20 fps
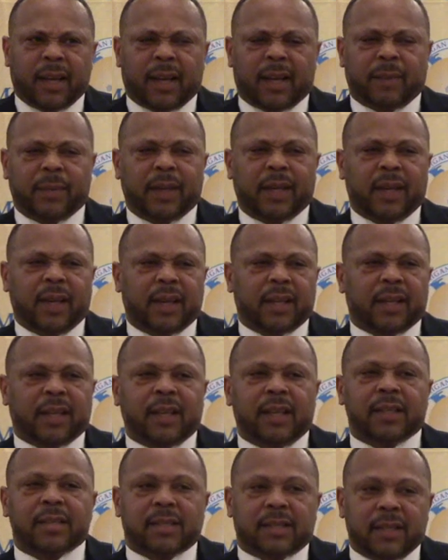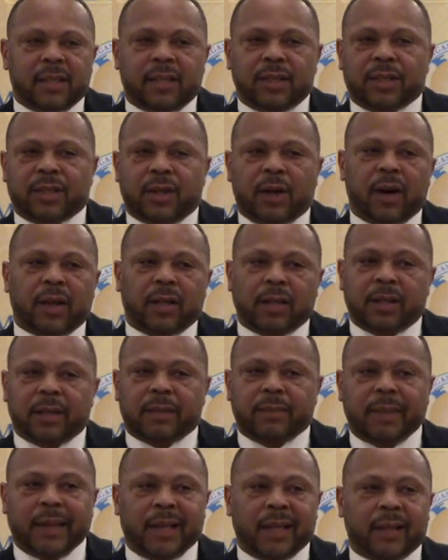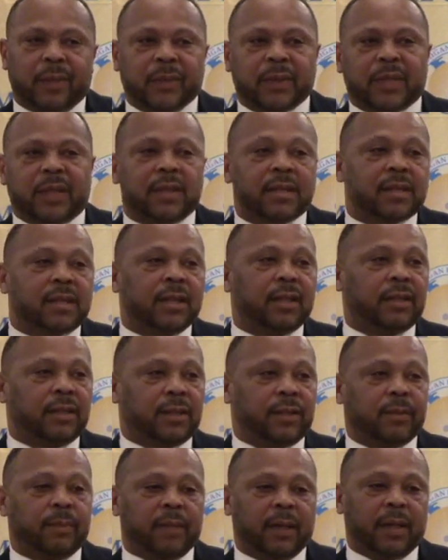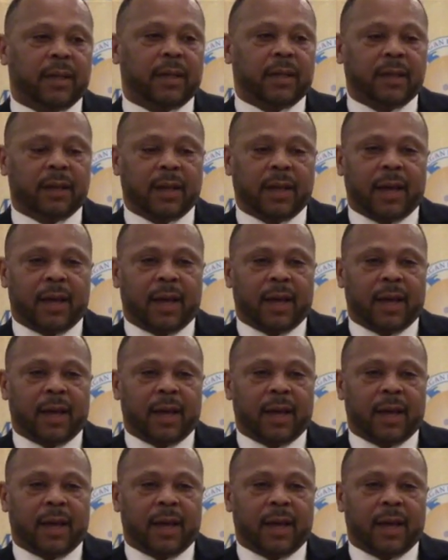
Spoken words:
I began to instill into all the young men that was instilled into me